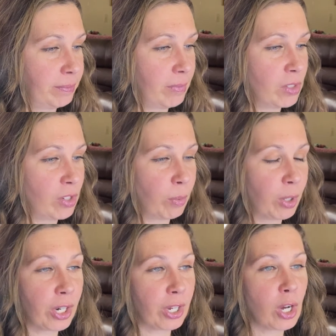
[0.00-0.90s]
So we're
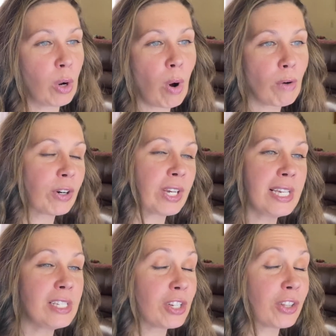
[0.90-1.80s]
going to go over
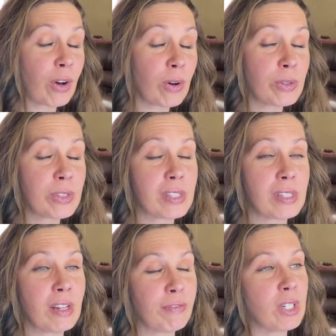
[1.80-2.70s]
each of those
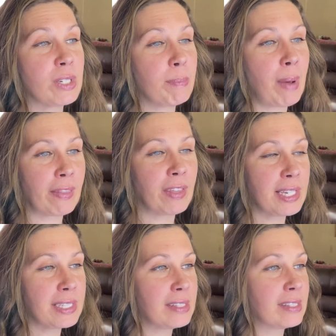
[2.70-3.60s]
different
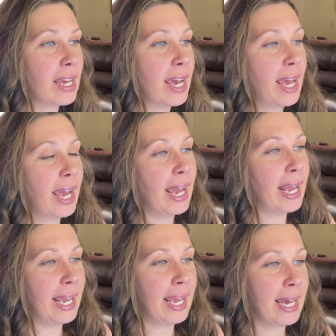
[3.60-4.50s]
methods
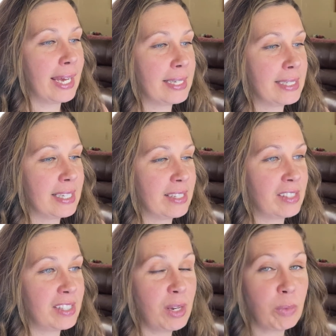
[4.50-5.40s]
and
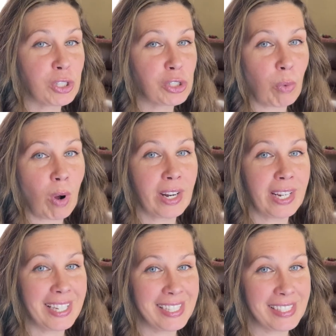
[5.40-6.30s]
see which one
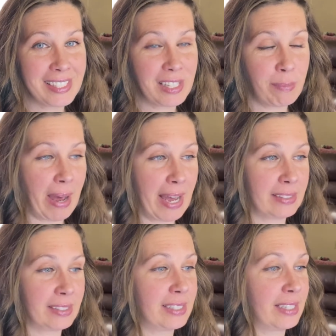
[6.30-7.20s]
is the
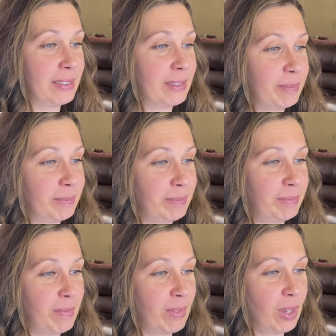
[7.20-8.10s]
best.
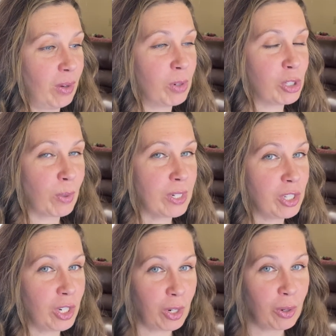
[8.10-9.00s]
Which one
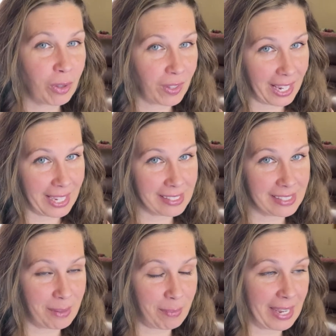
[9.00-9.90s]
do you think is
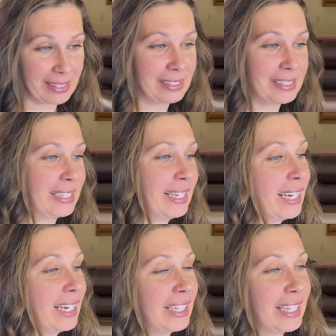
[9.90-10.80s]
the best?
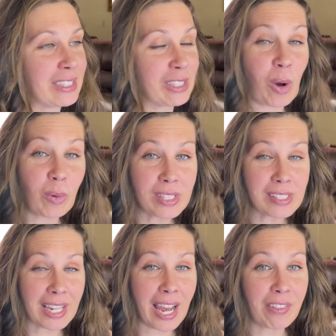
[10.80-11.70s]
Let's code this
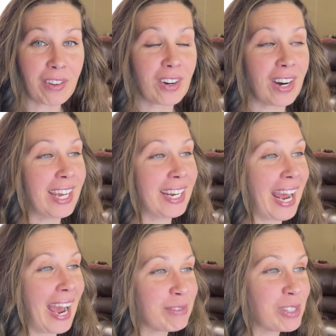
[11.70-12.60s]
together and
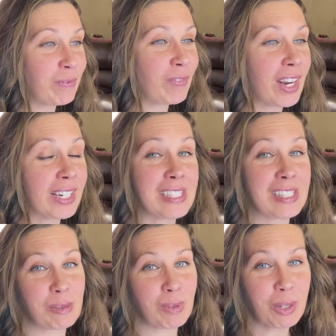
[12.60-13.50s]
have some fun, because
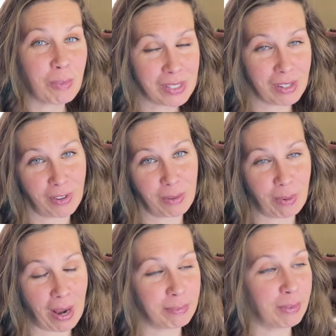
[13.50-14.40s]
this really was a fun
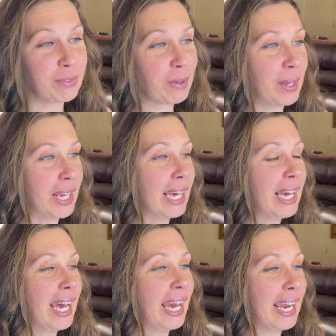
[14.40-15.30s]
problem for me,
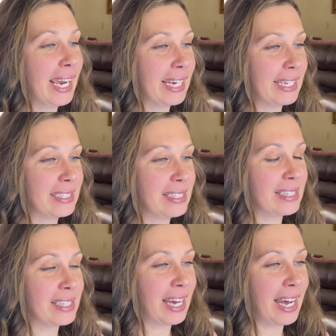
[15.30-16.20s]
and
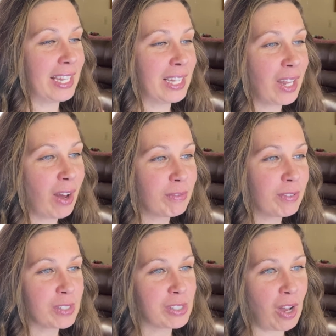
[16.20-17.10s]
I love
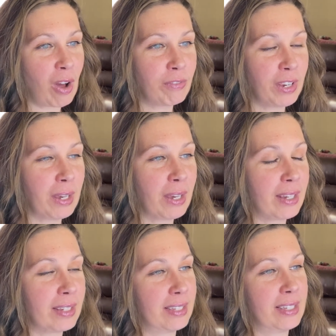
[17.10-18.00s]
solving
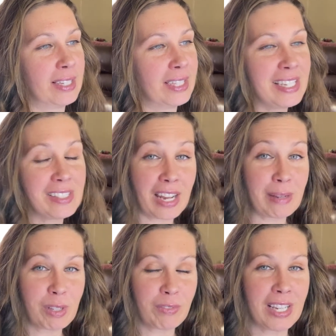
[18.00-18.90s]
these
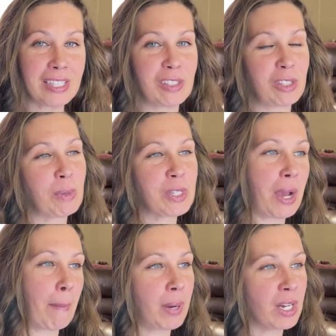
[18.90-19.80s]
types of things. It's almost
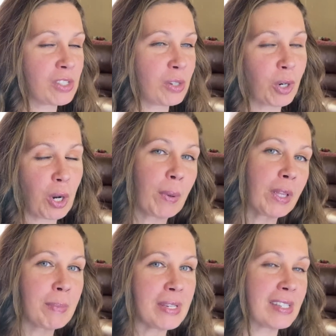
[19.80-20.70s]
like a puzzle where you put
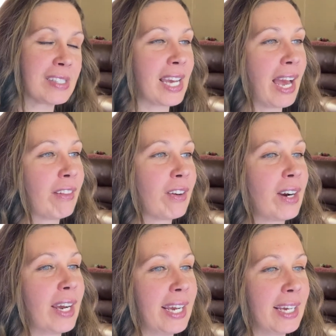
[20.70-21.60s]
the pieces
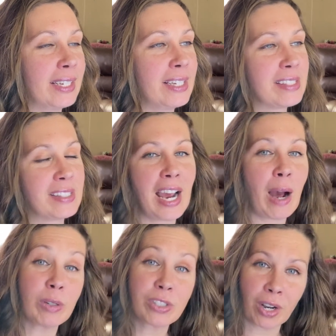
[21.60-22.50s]
together and see
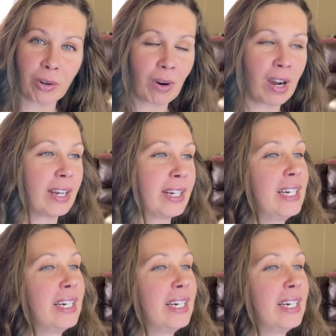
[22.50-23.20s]
how it's going to run